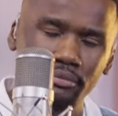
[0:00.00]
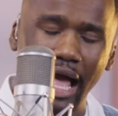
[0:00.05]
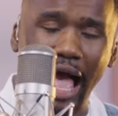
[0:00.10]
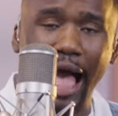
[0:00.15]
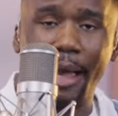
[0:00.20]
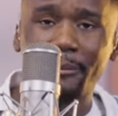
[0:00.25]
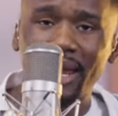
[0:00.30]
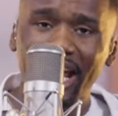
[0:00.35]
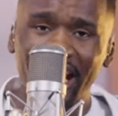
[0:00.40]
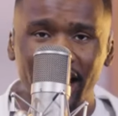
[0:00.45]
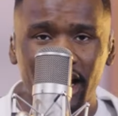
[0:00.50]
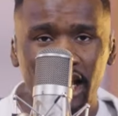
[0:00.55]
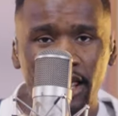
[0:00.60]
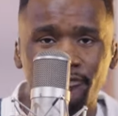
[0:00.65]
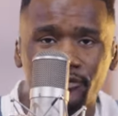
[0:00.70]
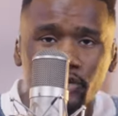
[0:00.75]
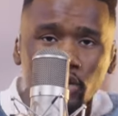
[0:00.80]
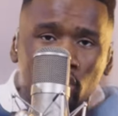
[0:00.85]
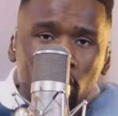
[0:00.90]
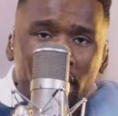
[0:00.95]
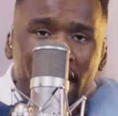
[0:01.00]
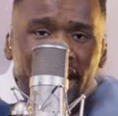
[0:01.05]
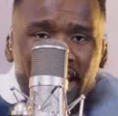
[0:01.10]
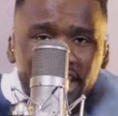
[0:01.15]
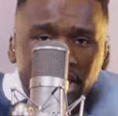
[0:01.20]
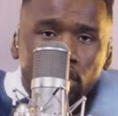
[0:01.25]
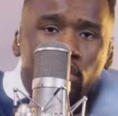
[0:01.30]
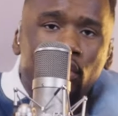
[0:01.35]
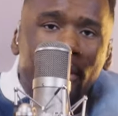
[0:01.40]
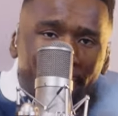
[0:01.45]
I made it if you ate and
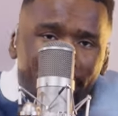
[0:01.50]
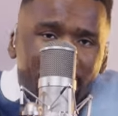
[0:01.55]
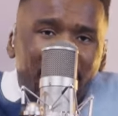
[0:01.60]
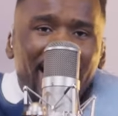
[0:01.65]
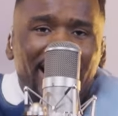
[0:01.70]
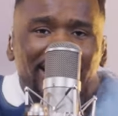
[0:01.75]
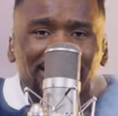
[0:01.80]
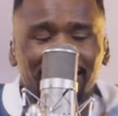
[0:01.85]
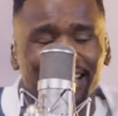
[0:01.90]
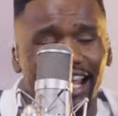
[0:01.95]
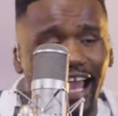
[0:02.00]
you embarrassed